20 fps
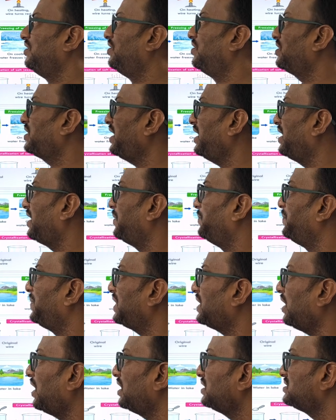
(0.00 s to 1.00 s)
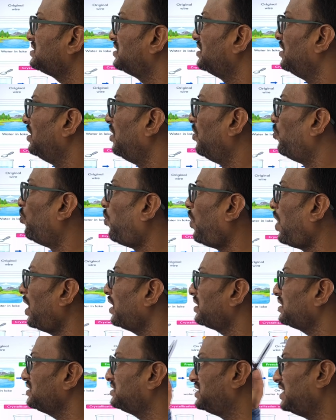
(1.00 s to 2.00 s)
Okay, because
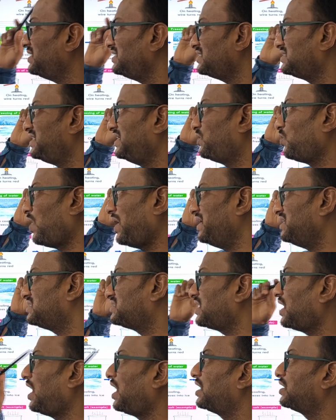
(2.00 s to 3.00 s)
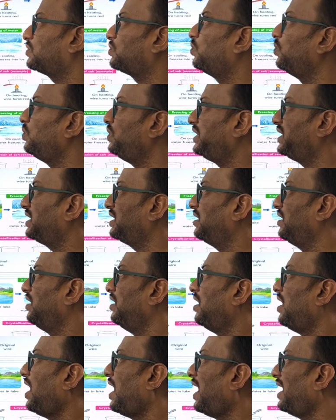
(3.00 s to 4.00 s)
water changes into ice on
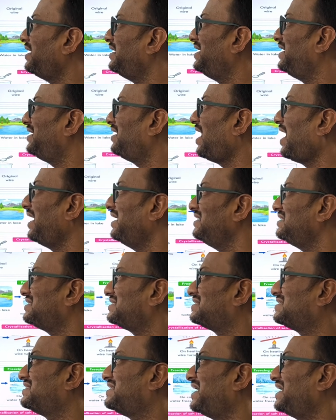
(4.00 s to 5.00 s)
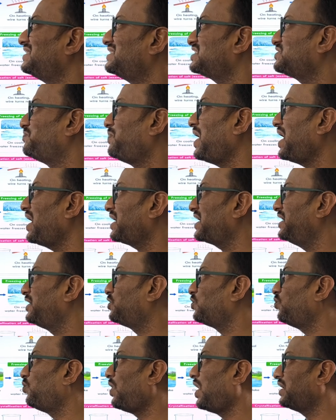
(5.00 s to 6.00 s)
cooling and the ice changes back
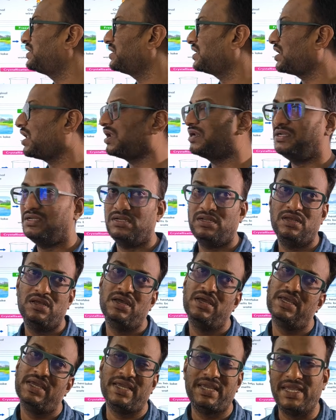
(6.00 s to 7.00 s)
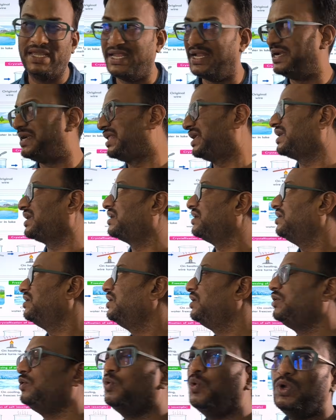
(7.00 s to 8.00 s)
into water on heating.
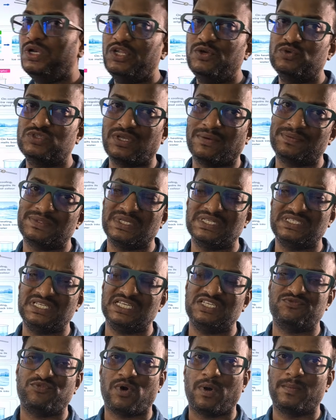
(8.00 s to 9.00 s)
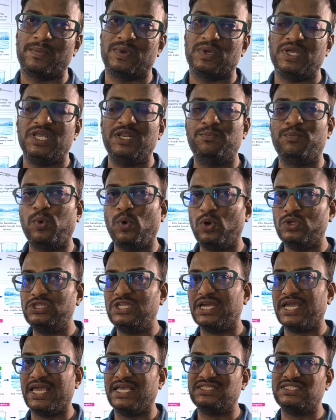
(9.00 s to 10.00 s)
No new substance is formed. In both
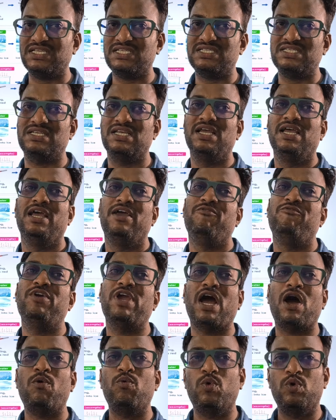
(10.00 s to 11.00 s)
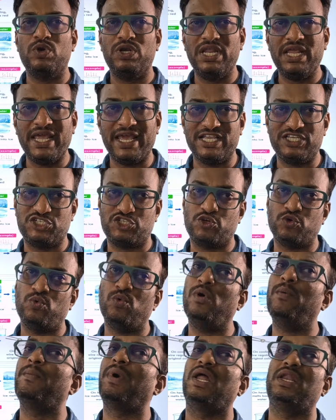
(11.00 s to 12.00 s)
the cases, we have only
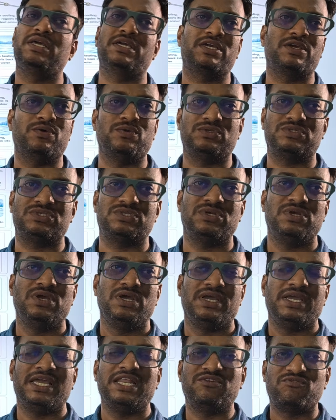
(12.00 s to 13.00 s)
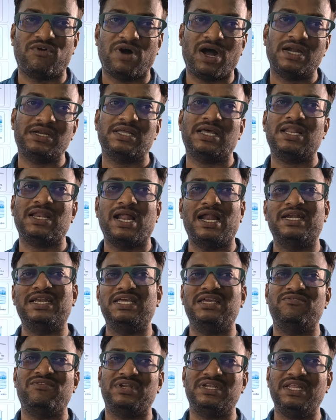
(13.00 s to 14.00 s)
H2O molecules in water and
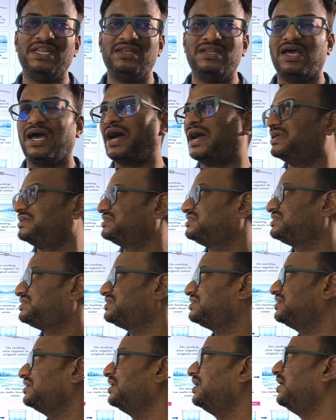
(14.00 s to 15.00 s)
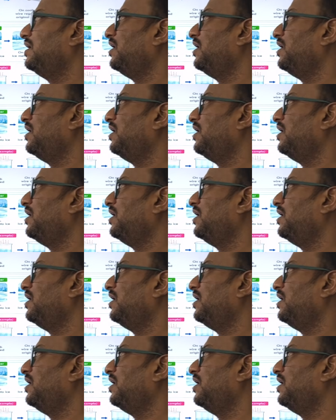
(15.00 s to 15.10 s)
even in ice.